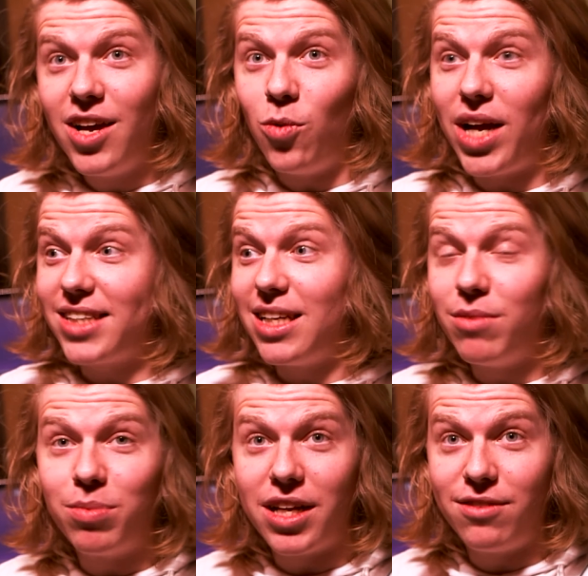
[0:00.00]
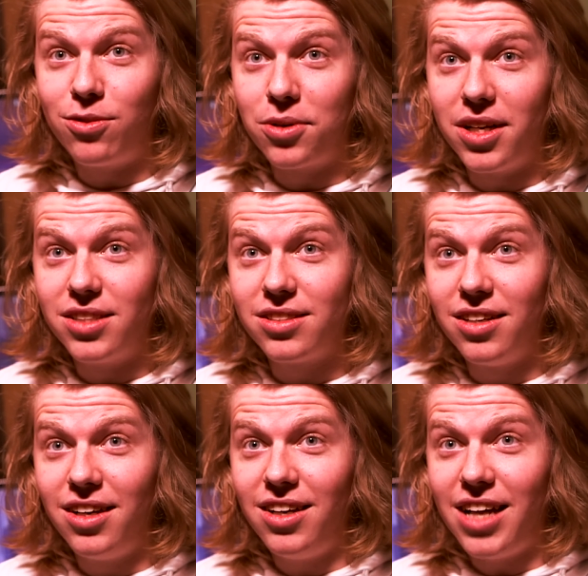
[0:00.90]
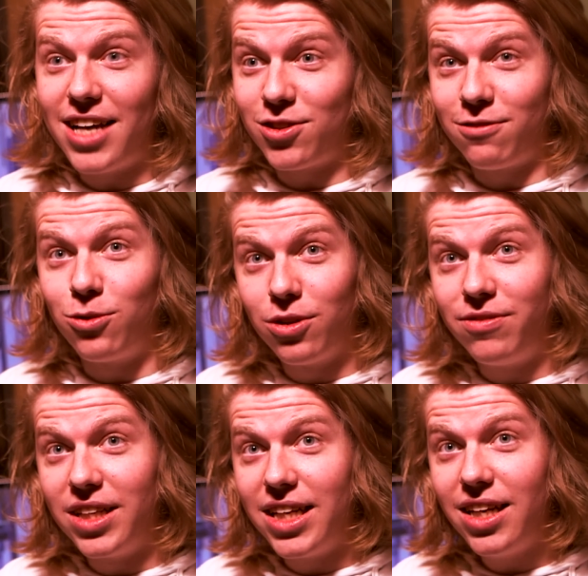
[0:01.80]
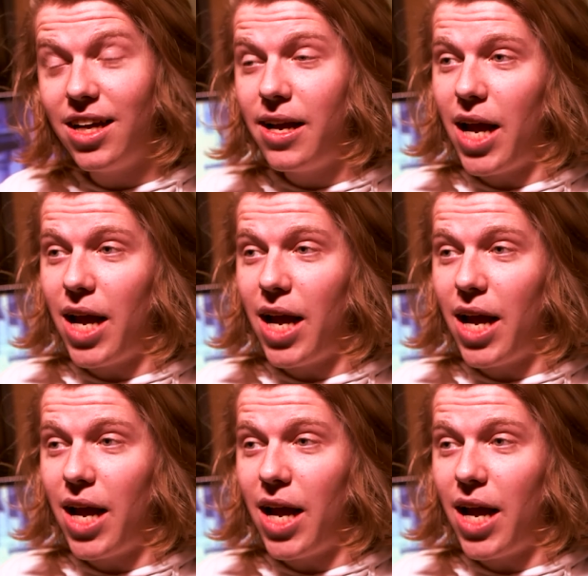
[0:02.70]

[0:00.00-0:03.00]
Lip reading: We asked him to play for us as our fourth fill-in,